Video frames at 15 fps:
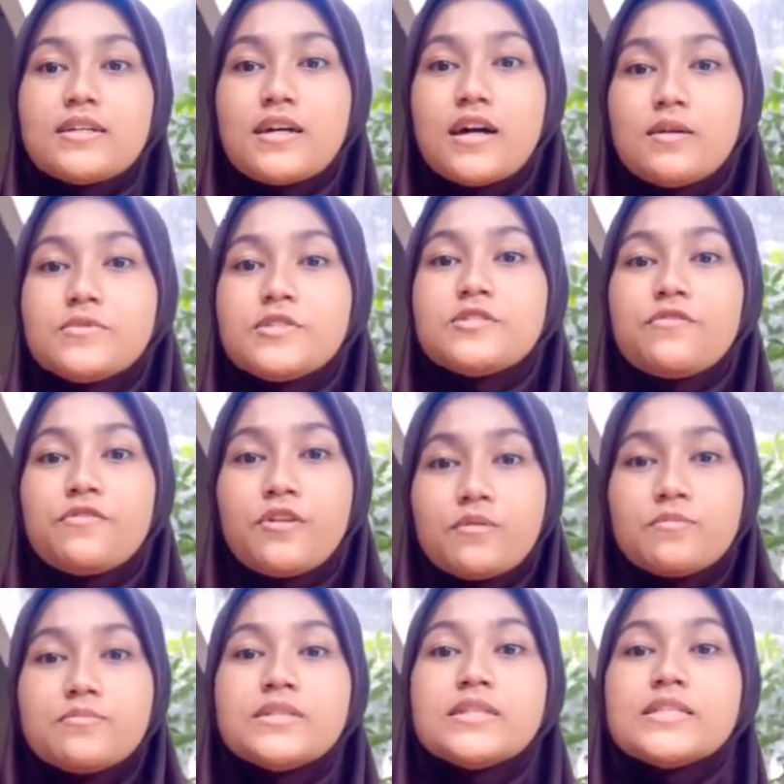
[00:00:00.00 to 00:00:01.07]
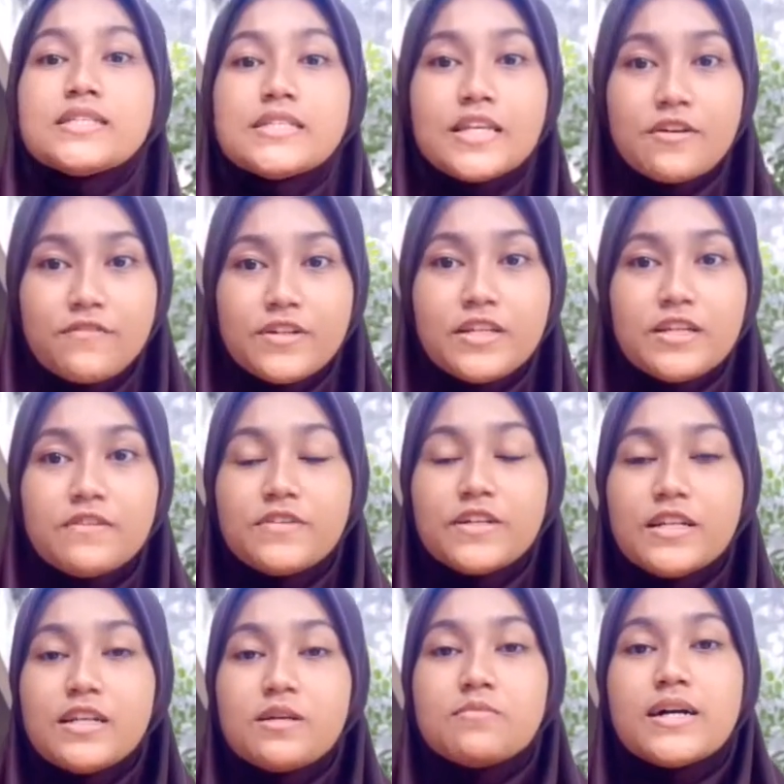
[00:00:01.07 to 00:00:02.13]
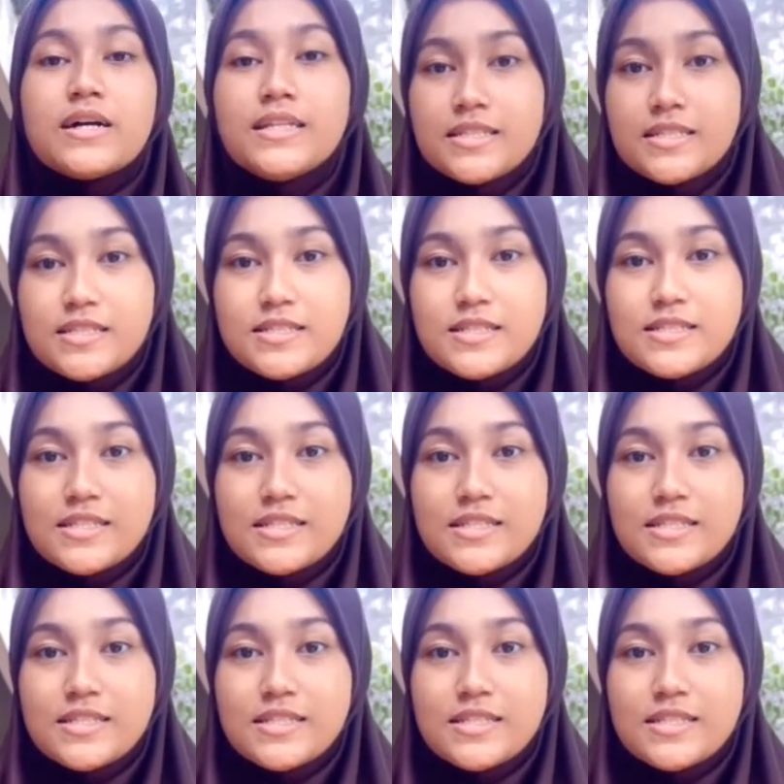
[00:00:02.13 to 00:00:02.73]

comes from 7 heavenly bodies,